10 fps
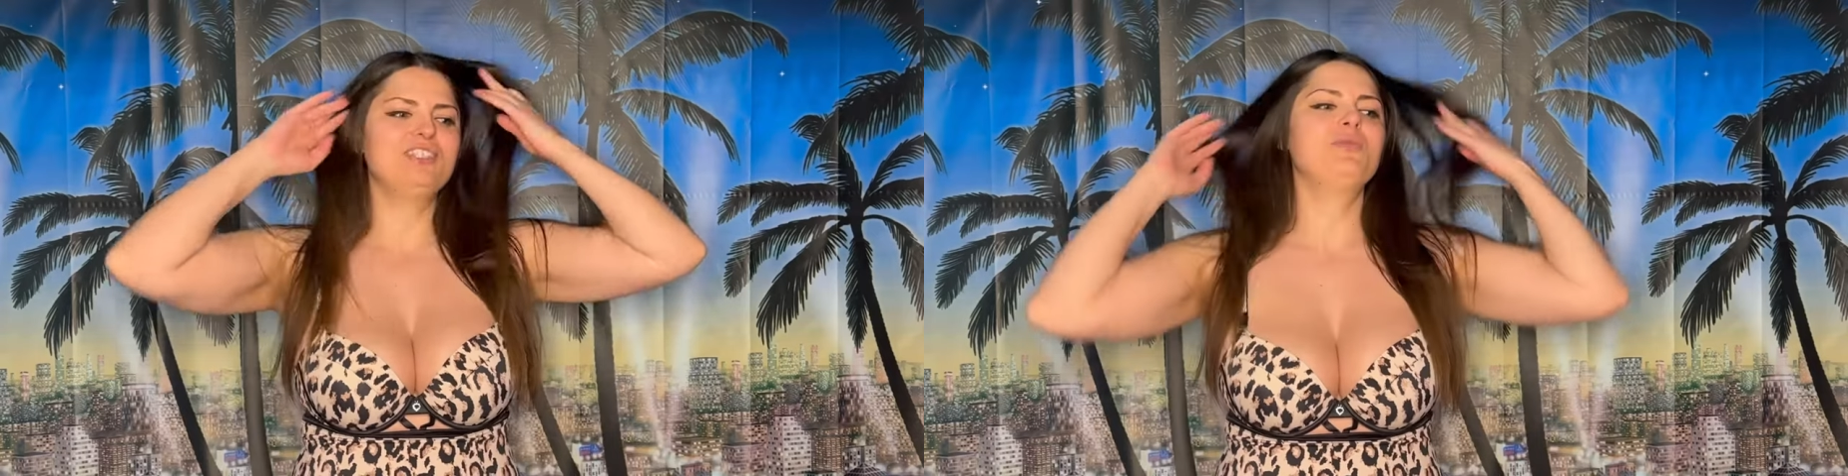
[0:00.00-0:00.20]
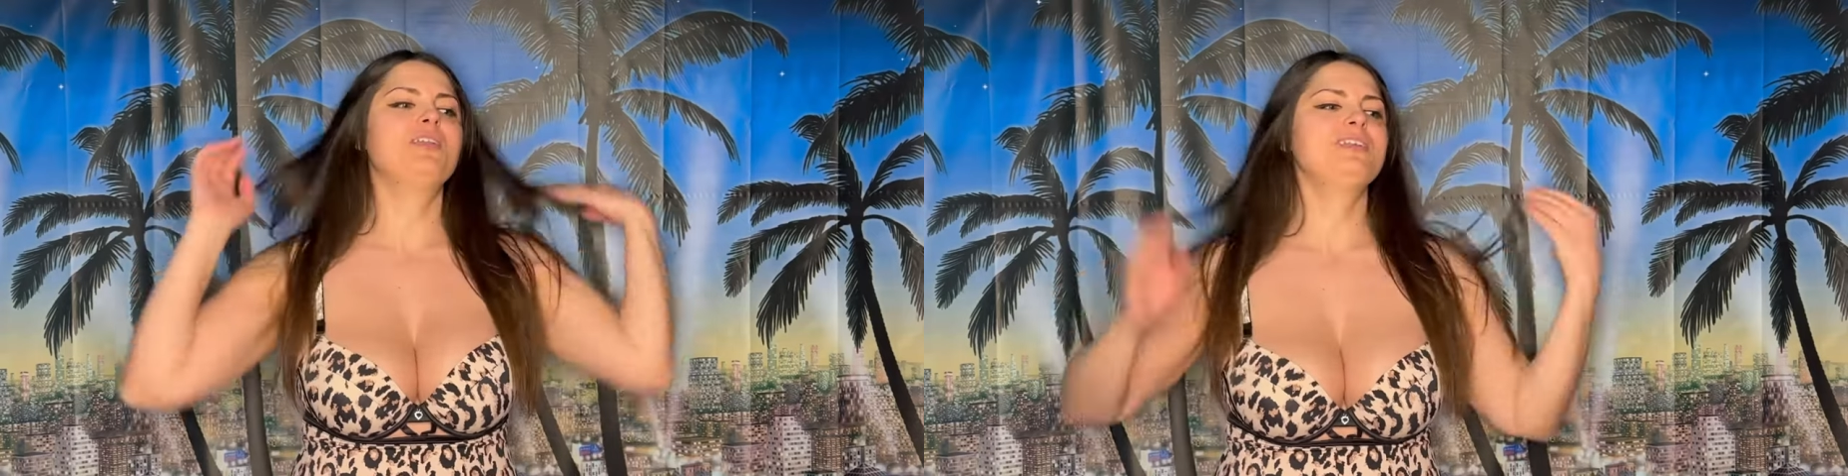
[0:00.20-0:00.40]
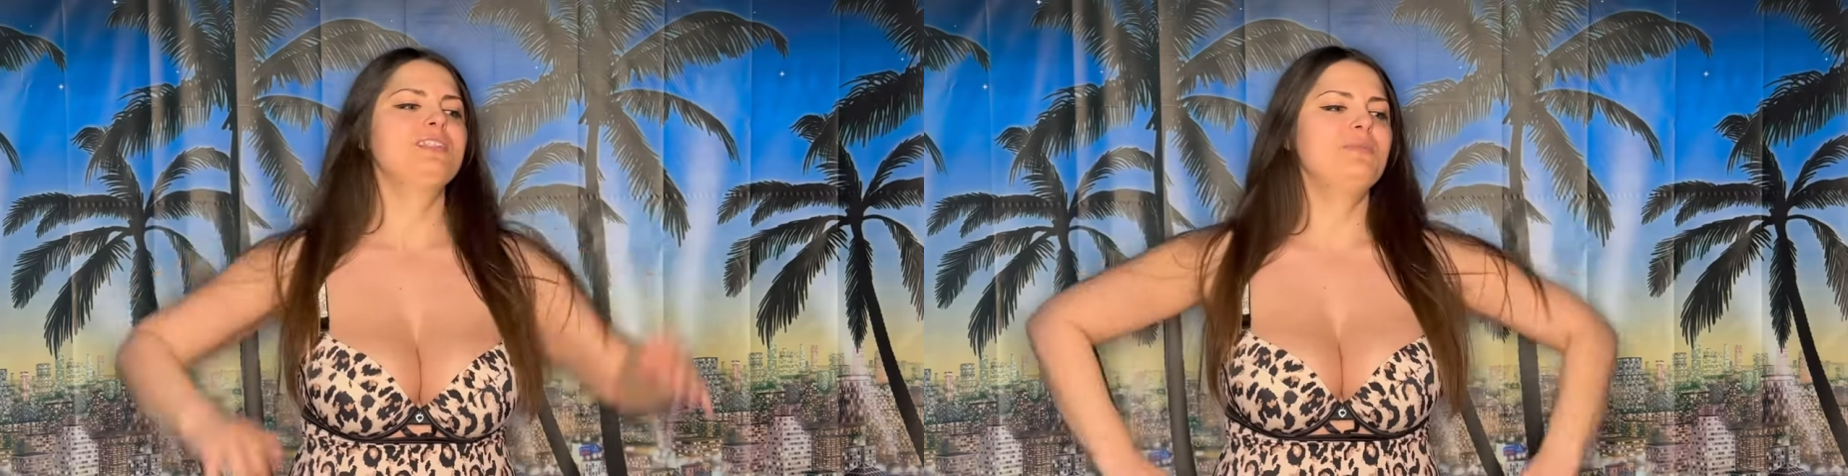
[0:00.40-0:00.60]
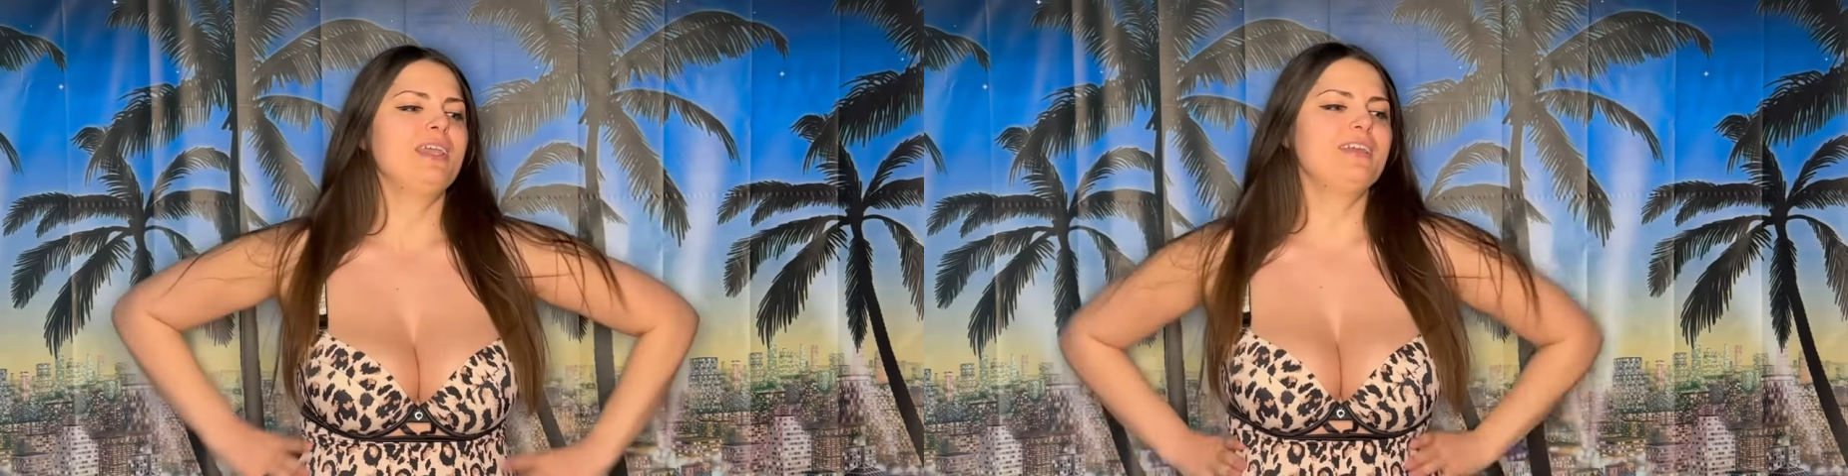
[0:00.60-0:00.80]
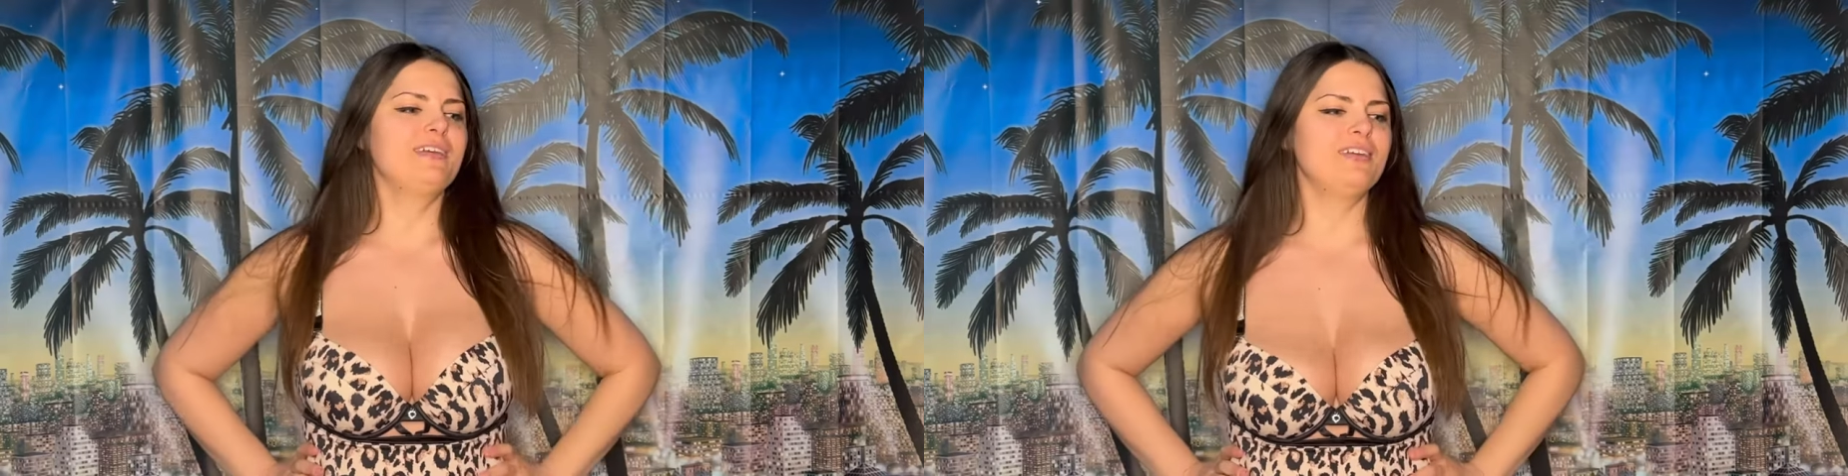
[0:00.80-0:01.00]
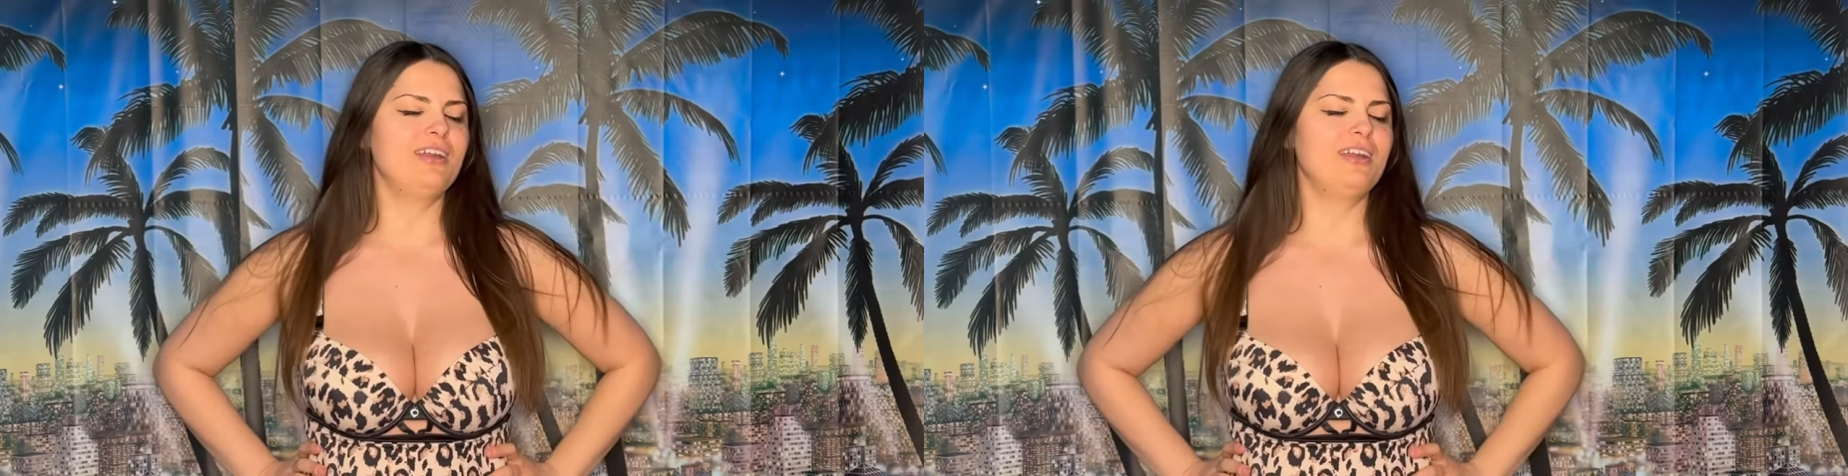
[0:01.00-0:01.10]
She wanted to make her